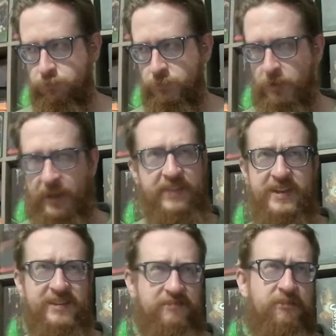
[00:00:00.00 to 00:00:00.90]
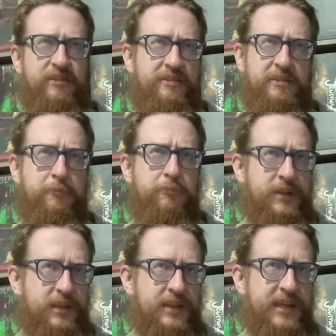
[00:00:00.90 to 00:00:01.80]
and then the
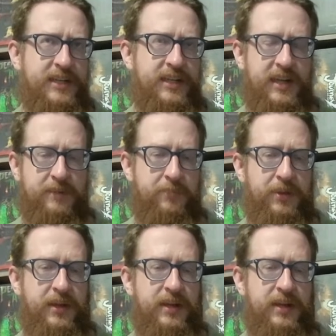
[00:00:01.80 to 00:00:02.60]
really light gameplay